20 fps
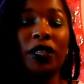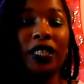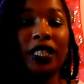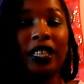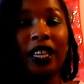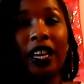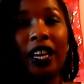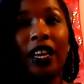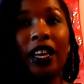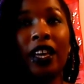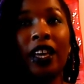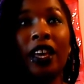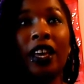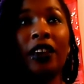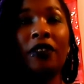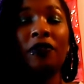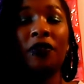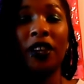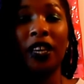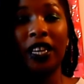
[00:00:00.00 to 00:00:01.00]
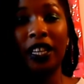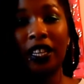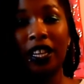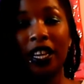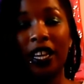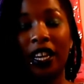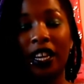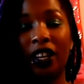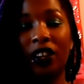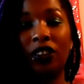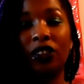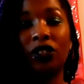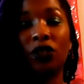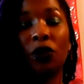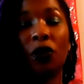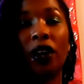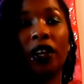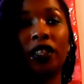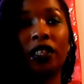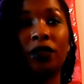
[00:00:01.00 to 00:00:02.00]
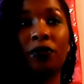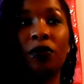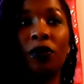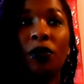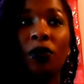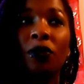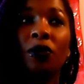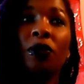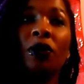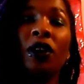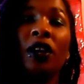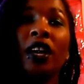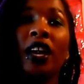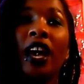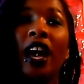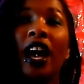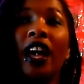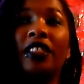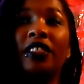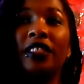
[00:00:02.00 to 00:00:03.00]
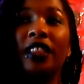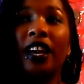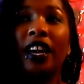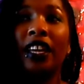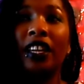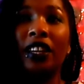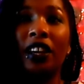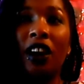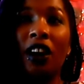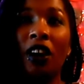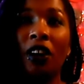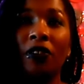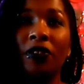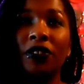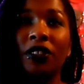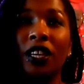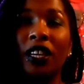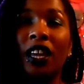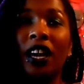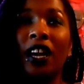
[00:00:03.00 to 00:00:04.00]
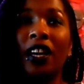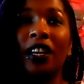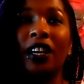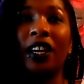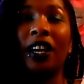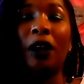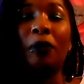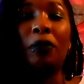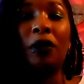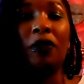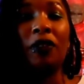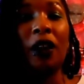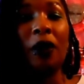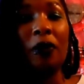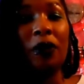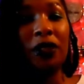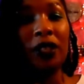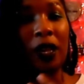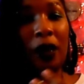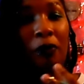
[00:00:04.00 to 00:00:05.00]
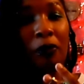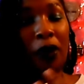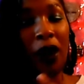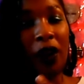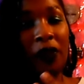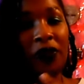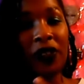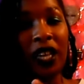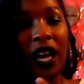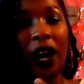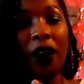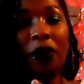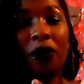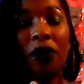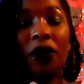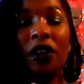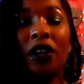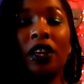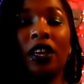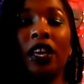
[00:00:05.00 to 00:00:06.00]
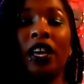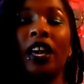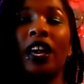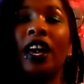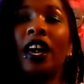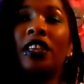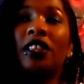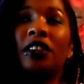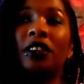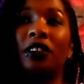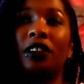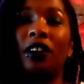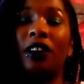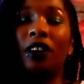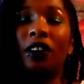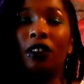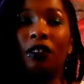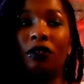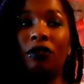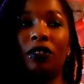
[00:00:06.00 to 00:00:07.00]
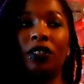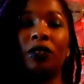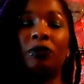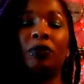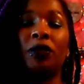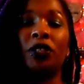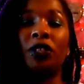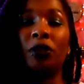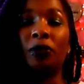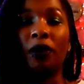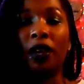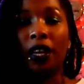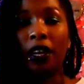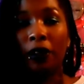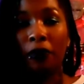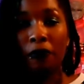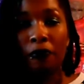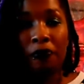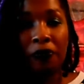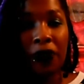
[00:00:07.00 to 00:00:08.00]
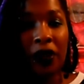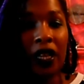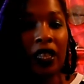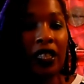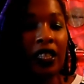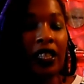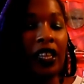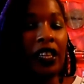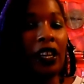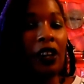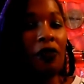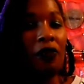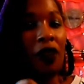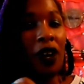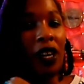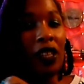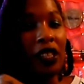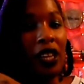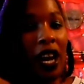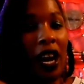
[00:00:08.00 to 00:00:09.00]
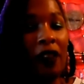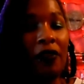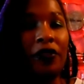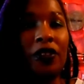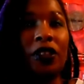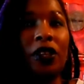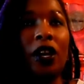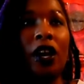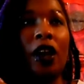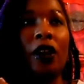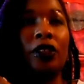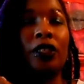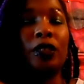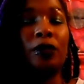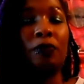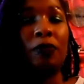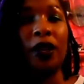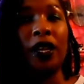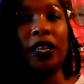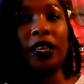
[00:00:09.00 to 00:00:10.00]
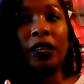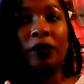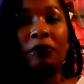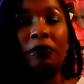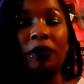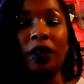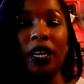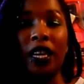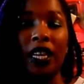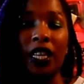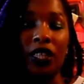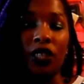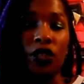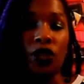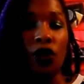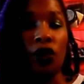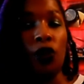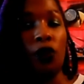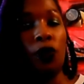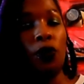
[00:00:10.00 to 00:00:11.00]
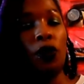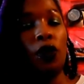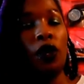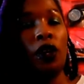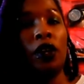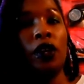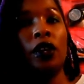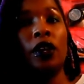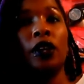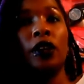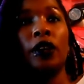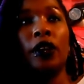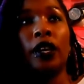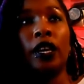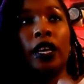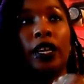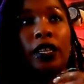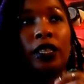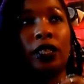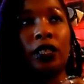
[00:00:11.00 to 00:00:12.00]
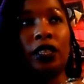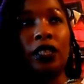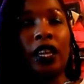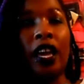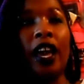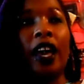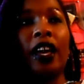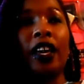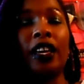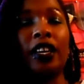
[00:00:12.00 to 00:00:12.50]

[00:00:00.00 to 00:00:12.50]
twist it thinking that it looks quite small, and then after like a couple of hours it puffs out and then I'm like, oh, that's a bit too big. So then I find I have to split them in two. Each